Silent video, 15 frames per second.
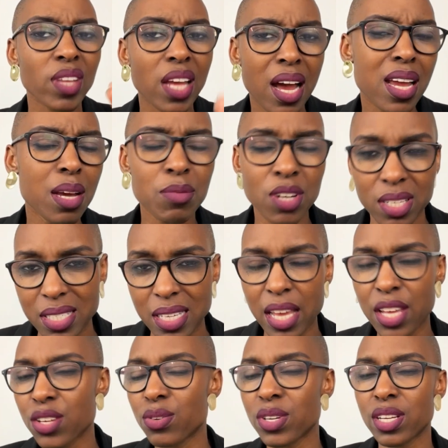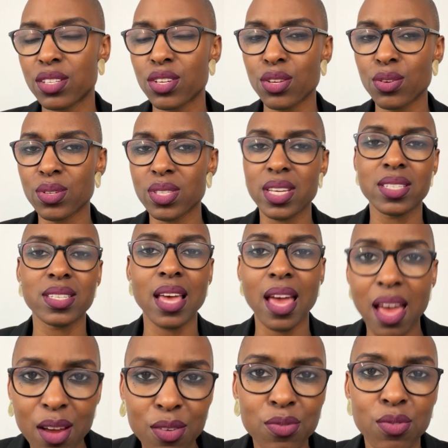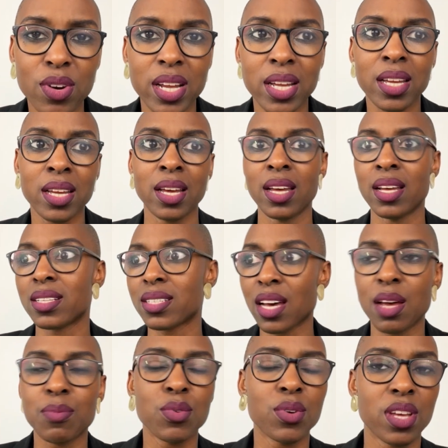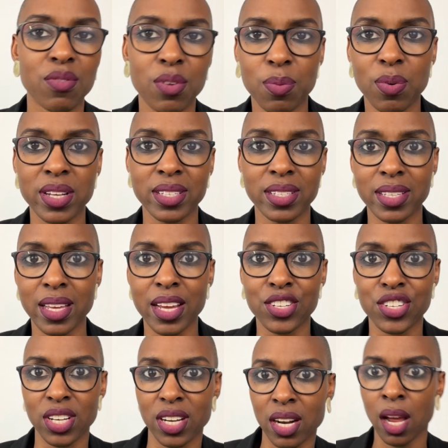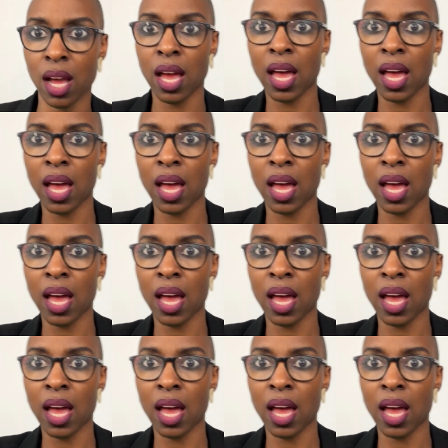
I am not saying you need to use this every time you give a presentation.